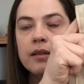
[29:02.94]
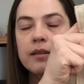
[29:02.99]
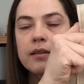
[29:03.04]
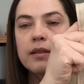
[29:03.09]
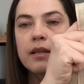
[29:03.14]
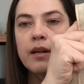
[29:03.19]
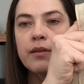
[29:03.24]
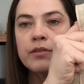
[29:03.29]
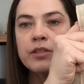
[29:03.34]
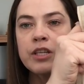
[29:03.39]

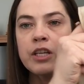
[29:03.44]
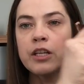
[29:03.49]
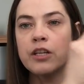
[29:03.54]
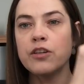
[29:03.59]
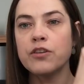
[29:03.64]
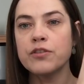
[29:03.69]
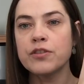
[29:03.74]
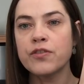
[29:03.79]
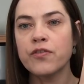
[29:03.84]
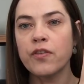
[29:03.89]
that I was going to
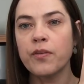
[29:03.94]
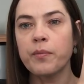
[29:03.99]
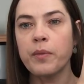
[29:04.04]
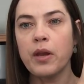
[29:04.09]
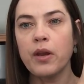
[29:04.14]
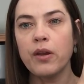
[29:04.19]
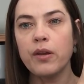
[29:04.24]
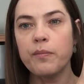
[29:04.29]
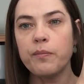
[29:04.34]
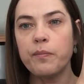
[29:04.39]
use for
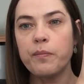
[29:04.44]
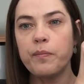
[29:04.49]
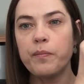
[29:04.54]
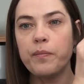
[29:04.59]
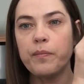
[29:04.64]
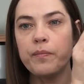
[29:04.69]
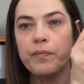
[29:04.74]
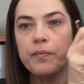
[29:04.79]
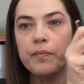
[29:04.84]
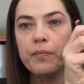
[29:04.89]
Mary
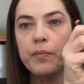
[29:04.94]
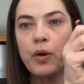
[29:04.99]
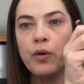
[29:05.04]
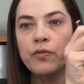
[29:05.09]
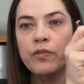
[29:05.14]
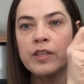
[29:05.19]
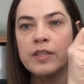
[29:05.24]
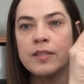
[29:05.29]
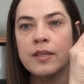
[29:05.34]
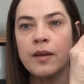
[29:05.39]

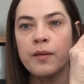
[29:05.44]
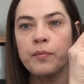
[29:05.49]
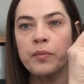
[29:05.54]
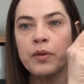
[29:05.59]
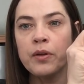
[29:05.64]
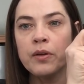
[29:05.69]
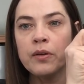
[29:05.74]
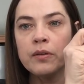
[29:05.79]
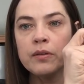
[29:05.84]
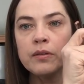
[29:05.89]
Bovey
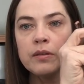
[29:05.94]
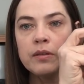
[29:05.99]
sampler